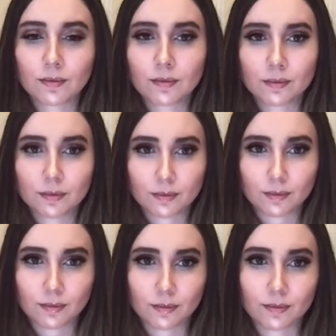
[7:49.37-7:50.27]

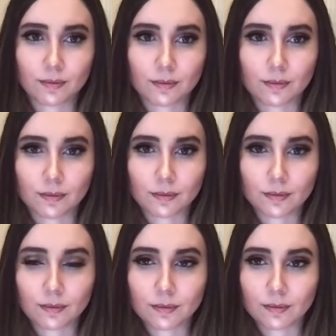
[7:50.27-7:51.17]

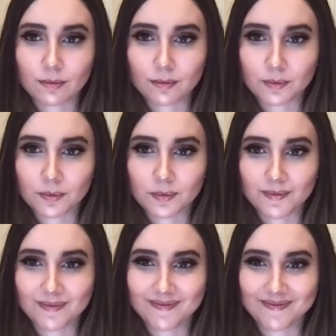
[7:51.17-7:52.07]

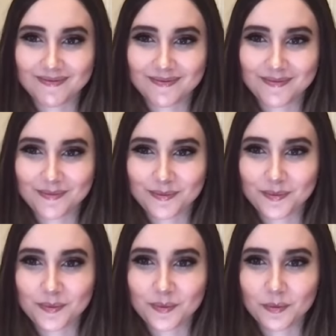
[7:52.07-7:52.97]

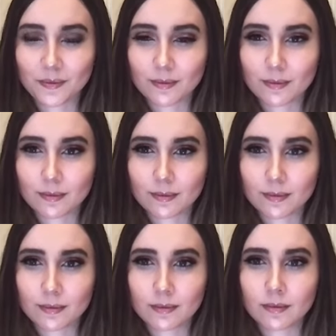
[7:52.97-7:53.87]

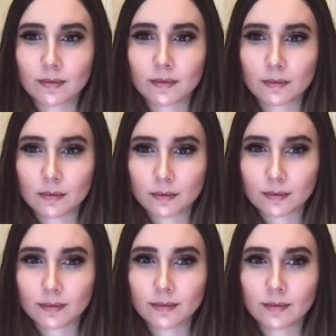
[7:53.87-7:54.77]

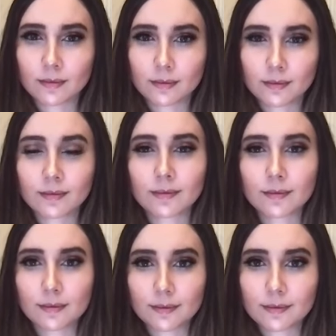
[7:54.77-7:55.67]

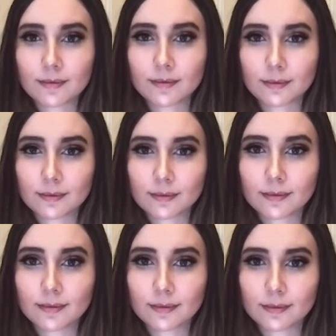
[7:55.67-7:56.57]

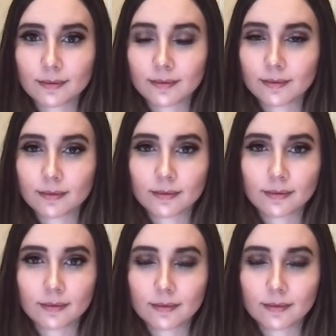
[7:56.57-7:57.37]
The person shown says nothing.